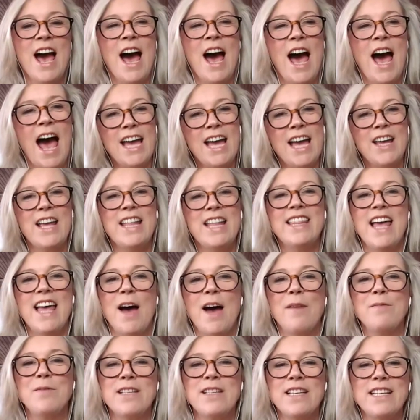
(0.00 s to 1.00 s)
Hang in there,
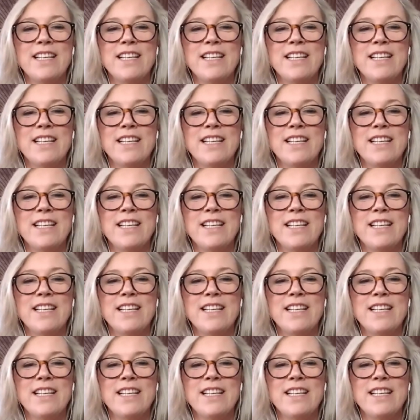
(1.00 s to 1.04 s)
I'm just going to